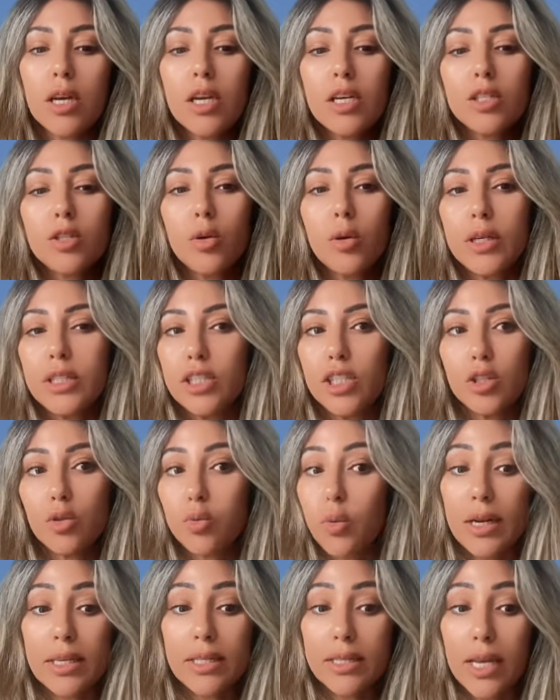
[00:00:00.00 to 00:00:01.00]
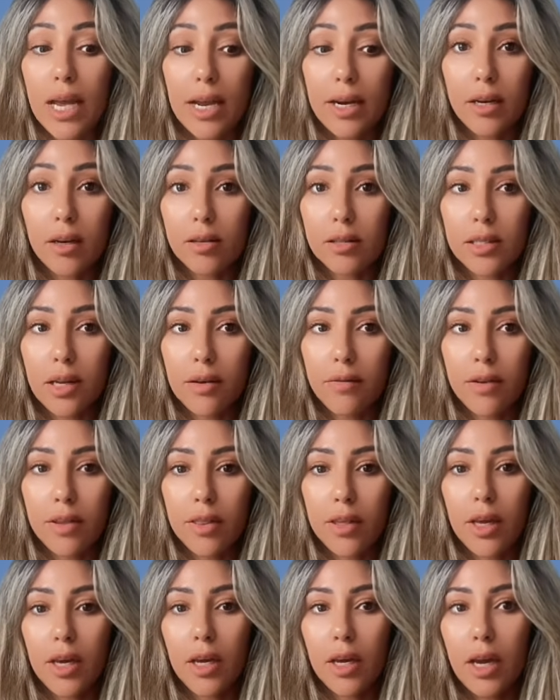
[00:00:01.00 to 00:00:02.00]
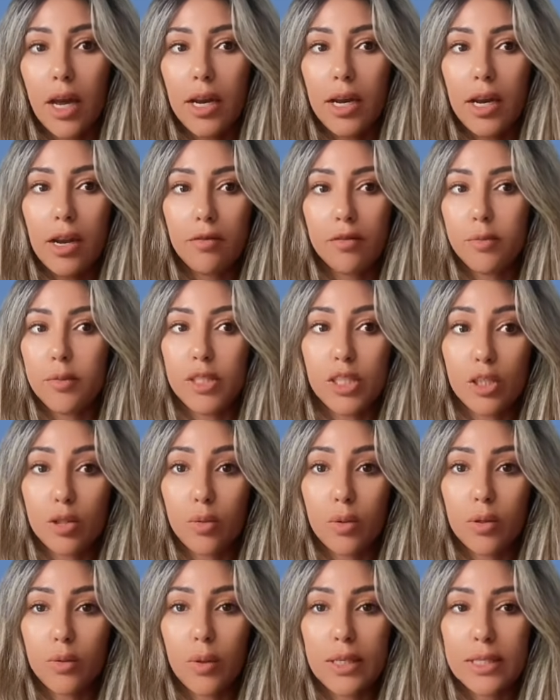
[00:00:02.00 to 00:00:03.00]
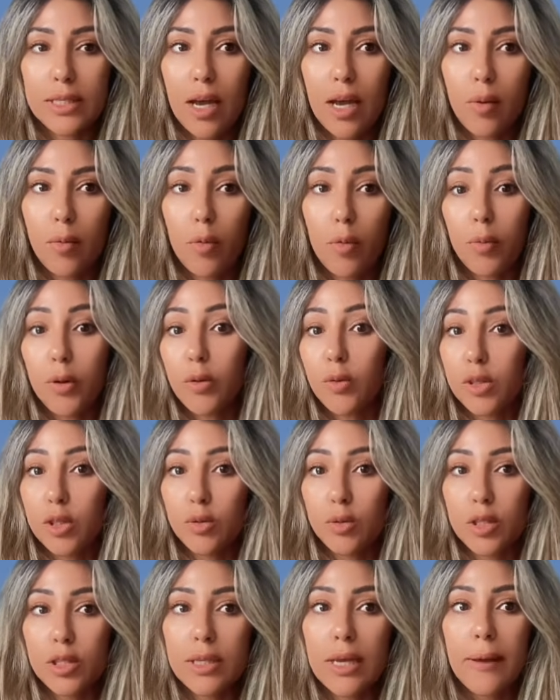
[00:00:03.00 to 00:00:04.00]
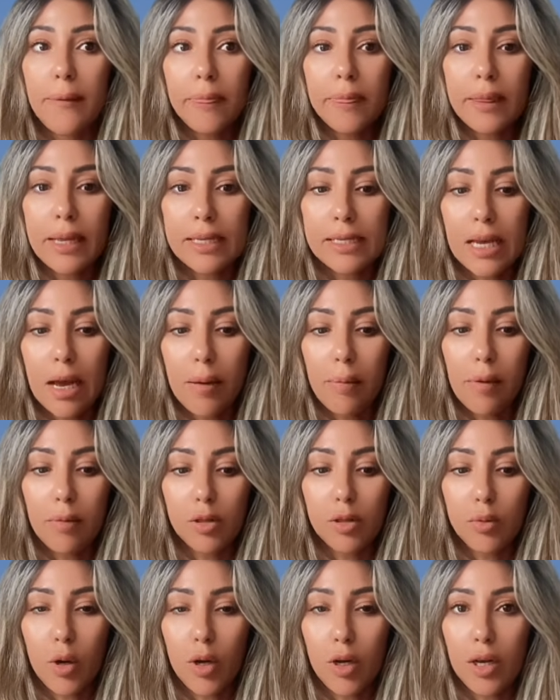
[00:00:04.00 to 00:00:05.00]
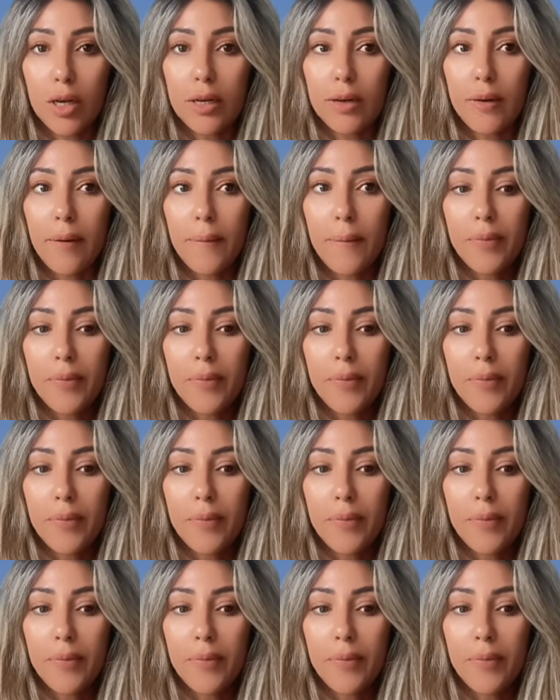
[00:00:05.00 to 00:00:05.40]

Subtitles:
So it just went and closed everything and left me just with one tab open, which was the tab I was working